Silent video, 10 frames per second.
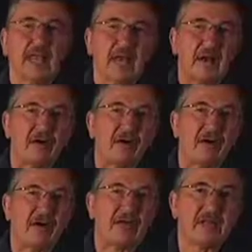
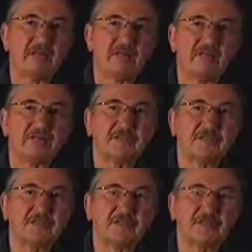Alkaline above
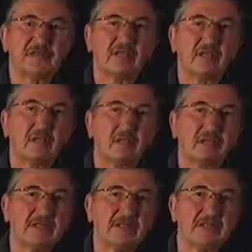7
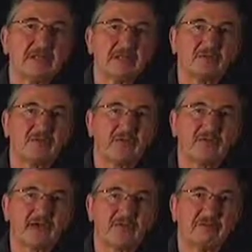means that there's less
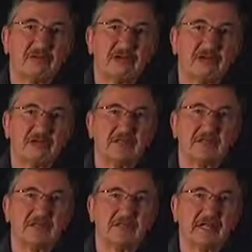hydrogen ions
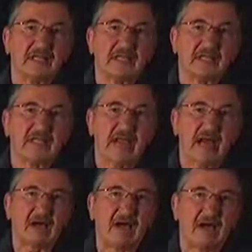and it's on the
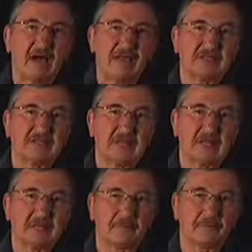alkaline
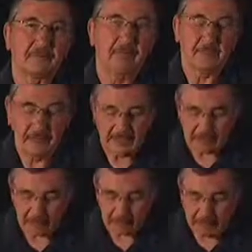side.
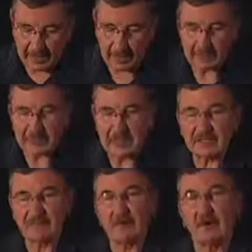So how do we
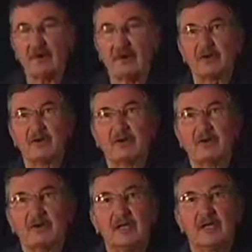test the water?
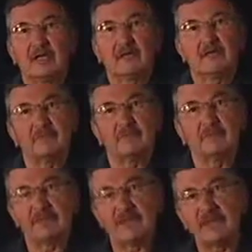
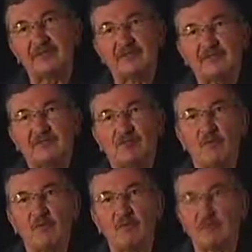There's actually several
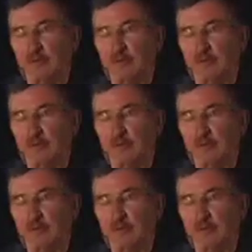ways.